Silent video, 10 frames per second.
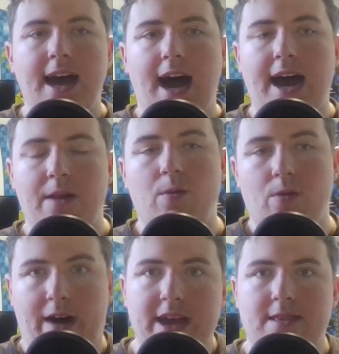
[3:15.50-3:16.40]
I don't
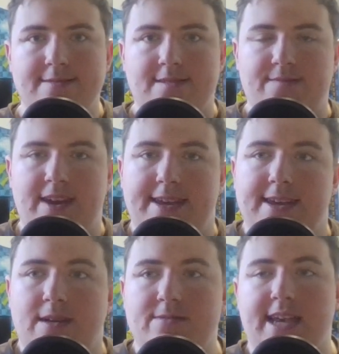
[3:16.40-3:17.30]
like those
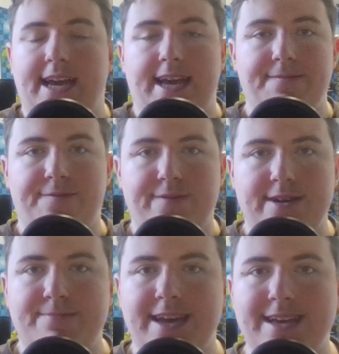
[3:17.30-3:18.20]
videos. I had
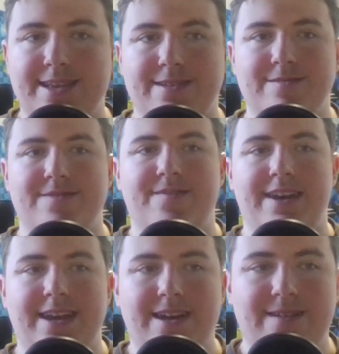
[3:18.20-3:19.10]
fun making those
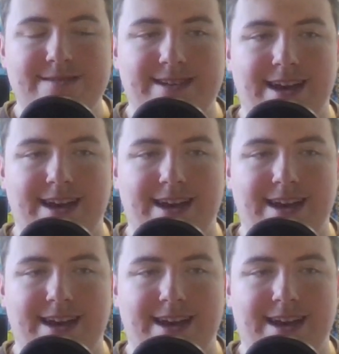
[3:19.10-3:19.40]
videos.